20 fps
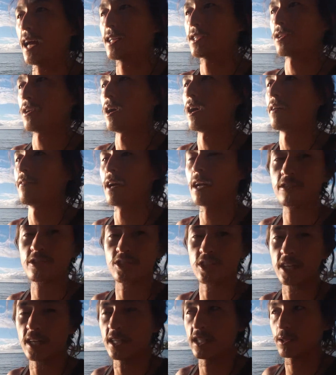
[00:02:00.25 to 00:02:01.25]
a lot of
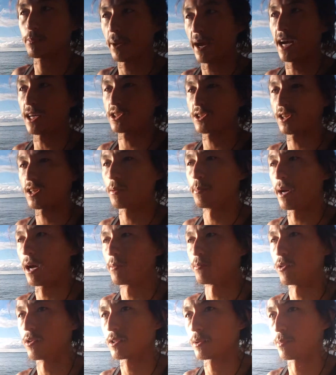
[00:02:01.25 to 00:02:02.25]
energy and is passionate about
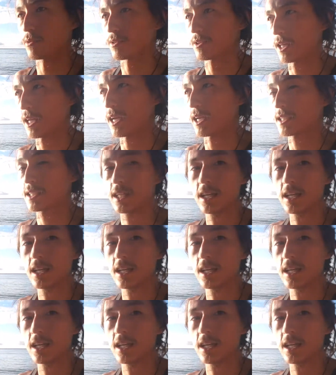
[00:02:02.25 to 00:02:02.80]
multiple things,